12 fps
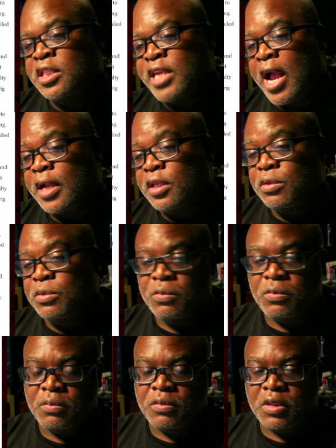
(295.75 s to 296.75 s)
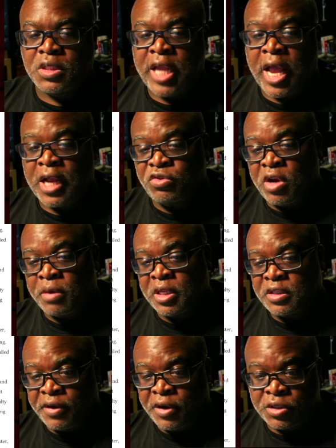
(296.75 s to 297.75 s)
Jack drummed
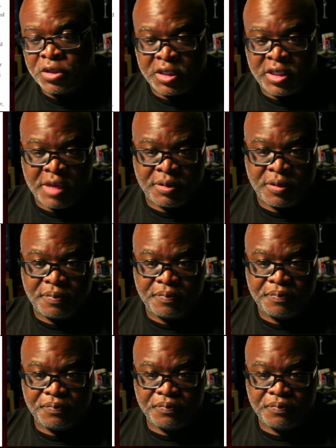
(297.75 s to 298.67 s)
his fingers on the table.